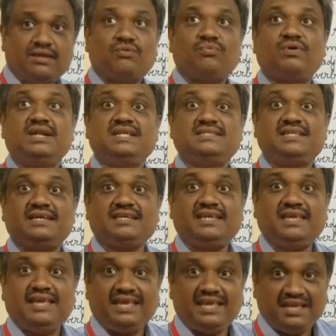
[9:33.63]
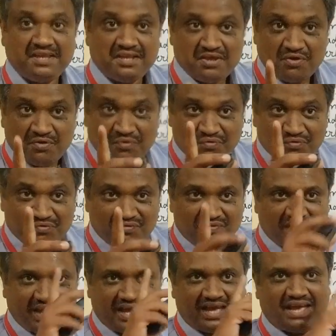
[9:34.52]
What is the key?
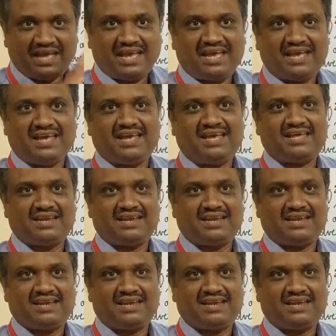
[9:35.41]
Where.